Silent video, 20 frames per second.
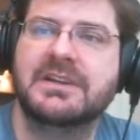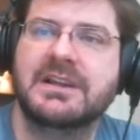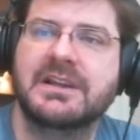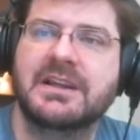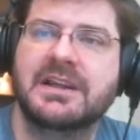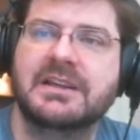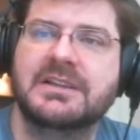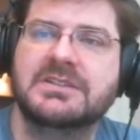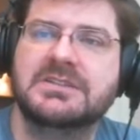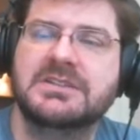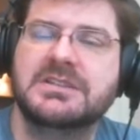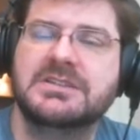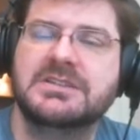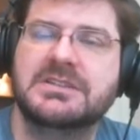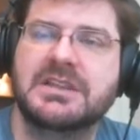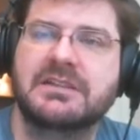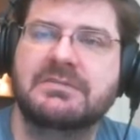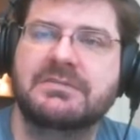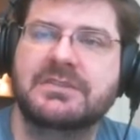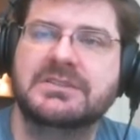how to
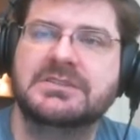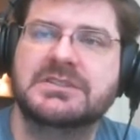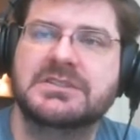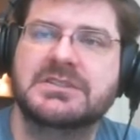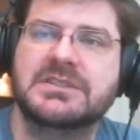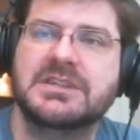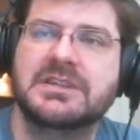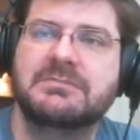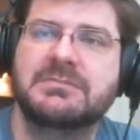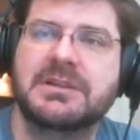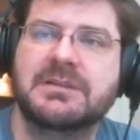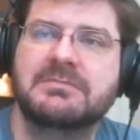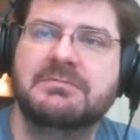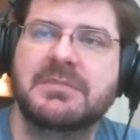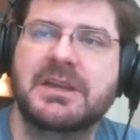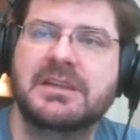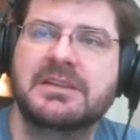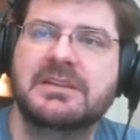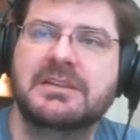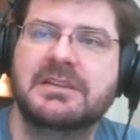cheese that first achievement,
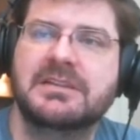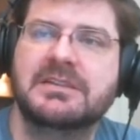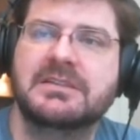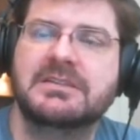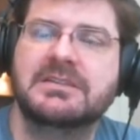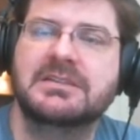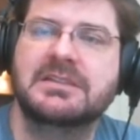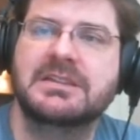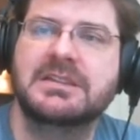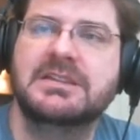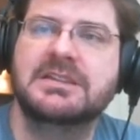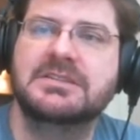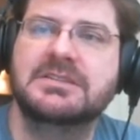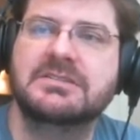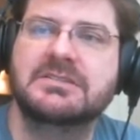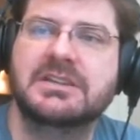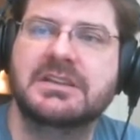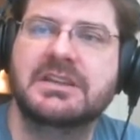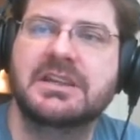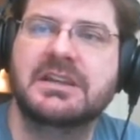made it
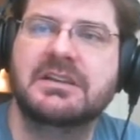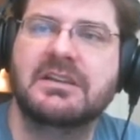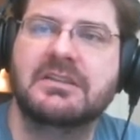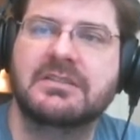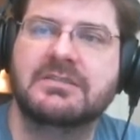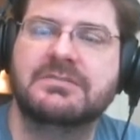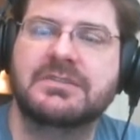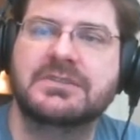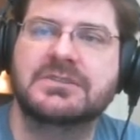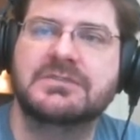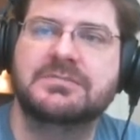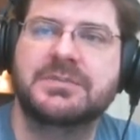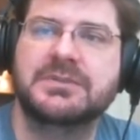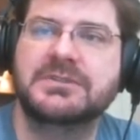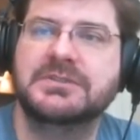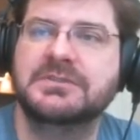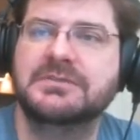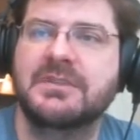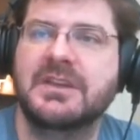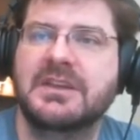easier to get on the first
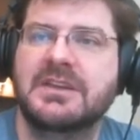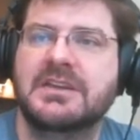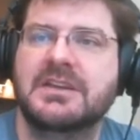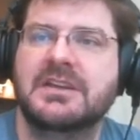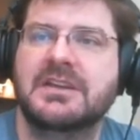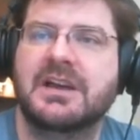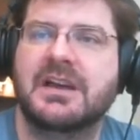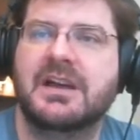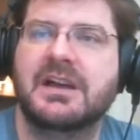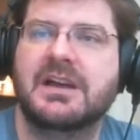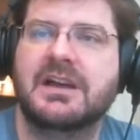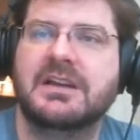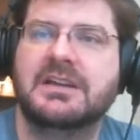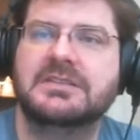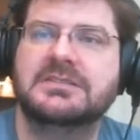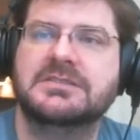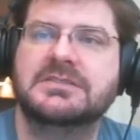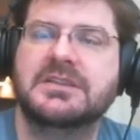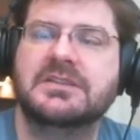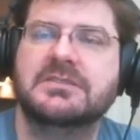pull.
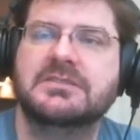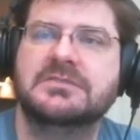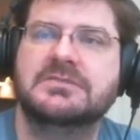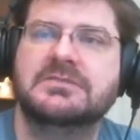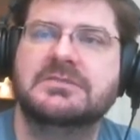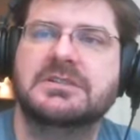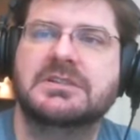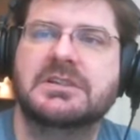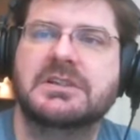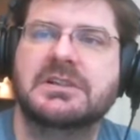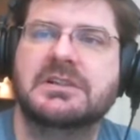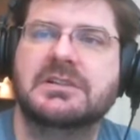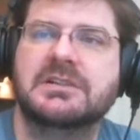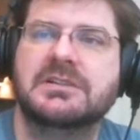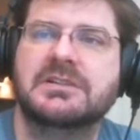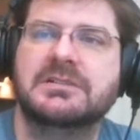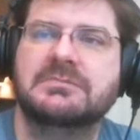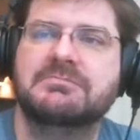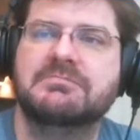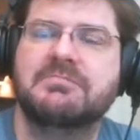
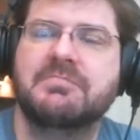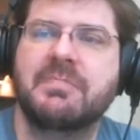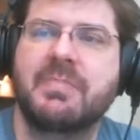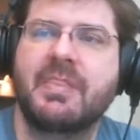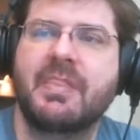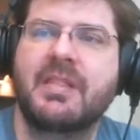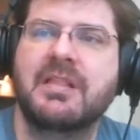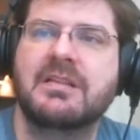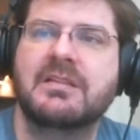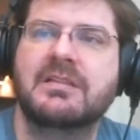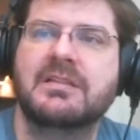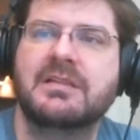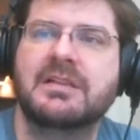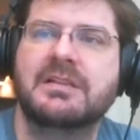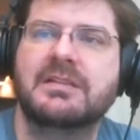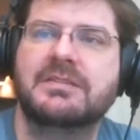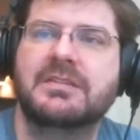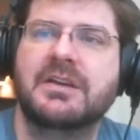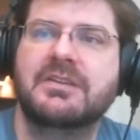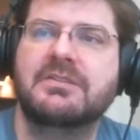Thundering
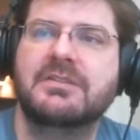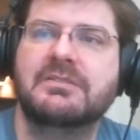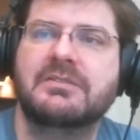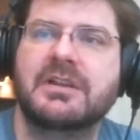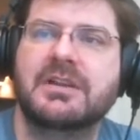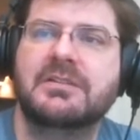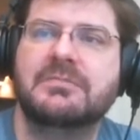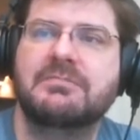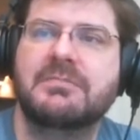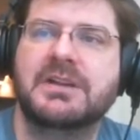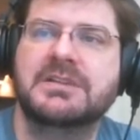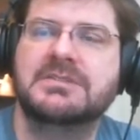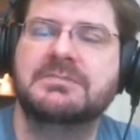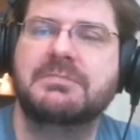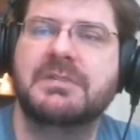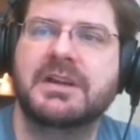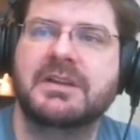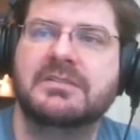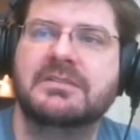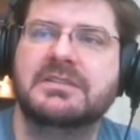Raider, much
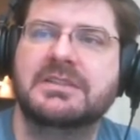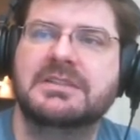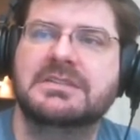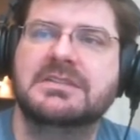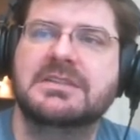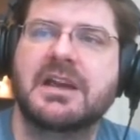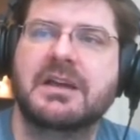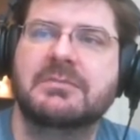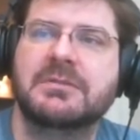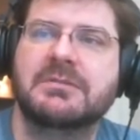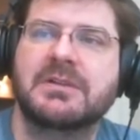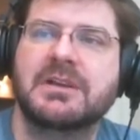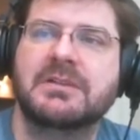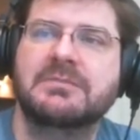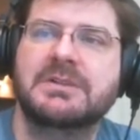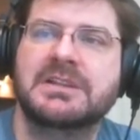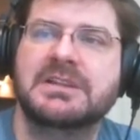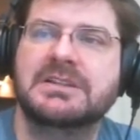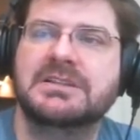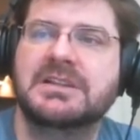better this time around.
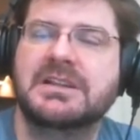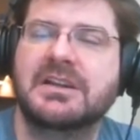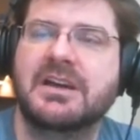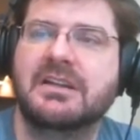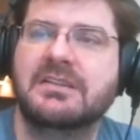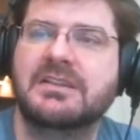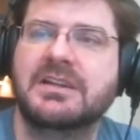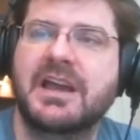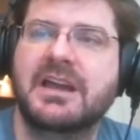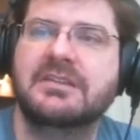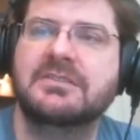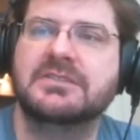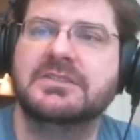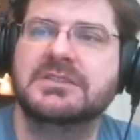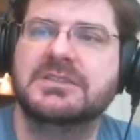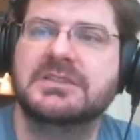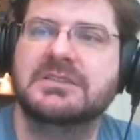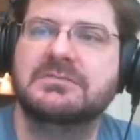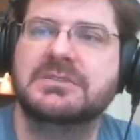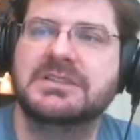We did get all the Nighthold
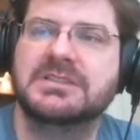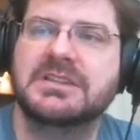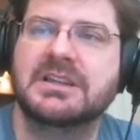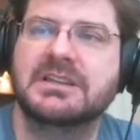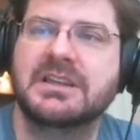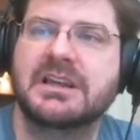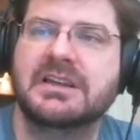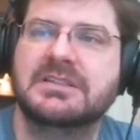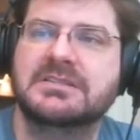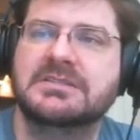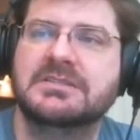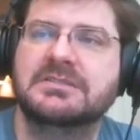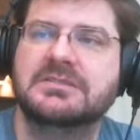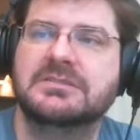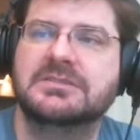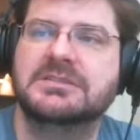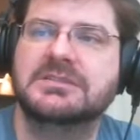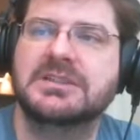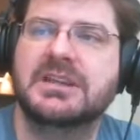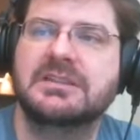achievements, Alliance and
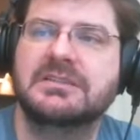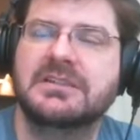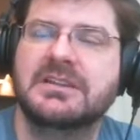Horde side.